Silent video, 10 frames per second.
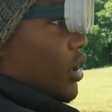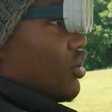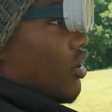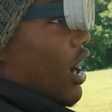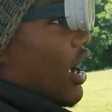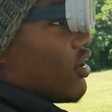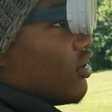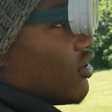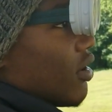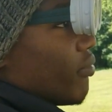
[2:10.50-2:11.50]
make sure I ask
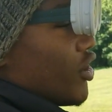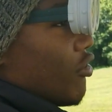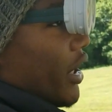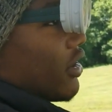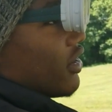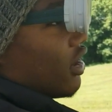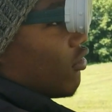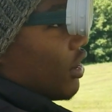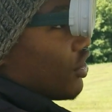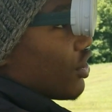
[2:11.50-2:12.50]
you some prerequisite
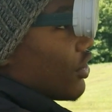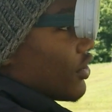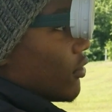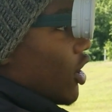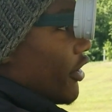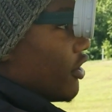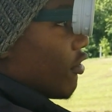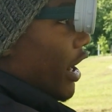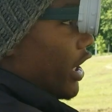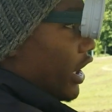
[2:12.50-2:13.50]
questions. Are
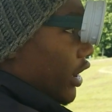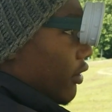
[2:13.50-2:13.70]
you riding?